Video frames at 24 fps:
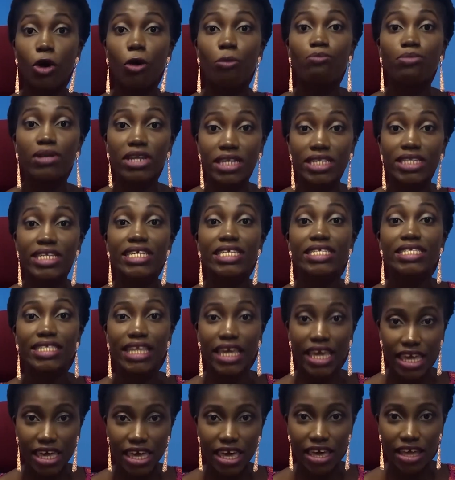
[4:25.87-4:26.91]
completely
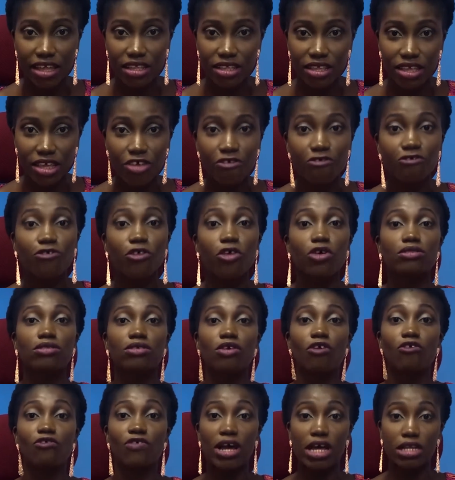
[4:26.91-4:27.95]
naked in front
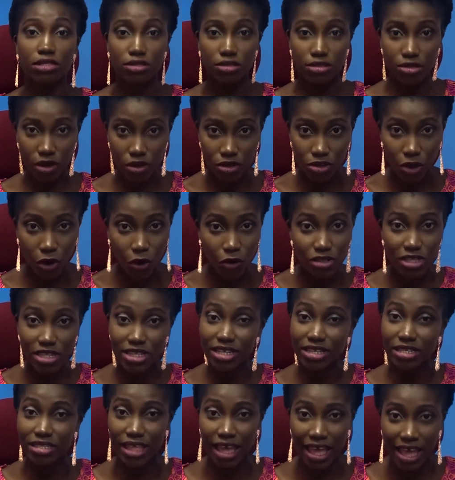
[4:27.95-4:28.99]
of her son
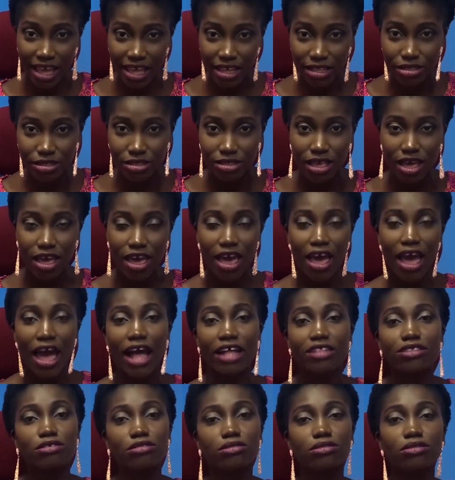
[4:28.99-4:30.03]
holding his hands,
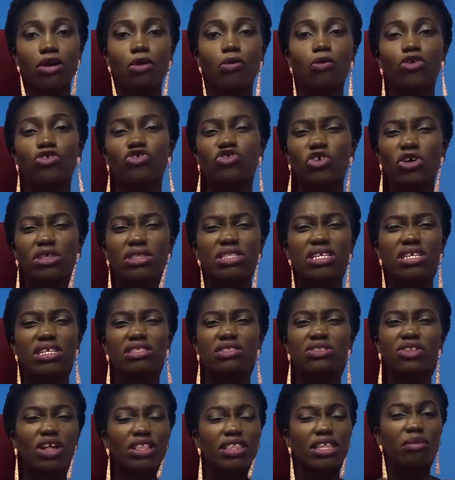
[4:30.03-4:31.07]
and the son was just
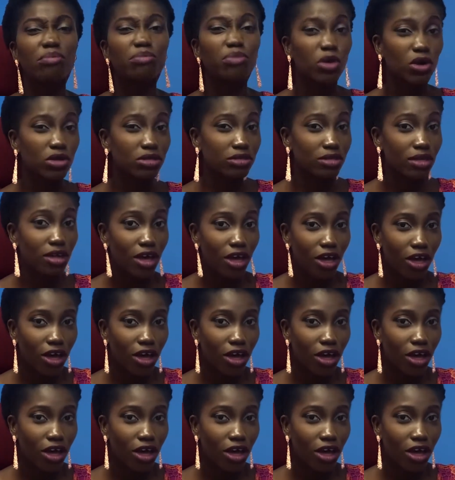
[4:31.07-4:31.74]
in nothing but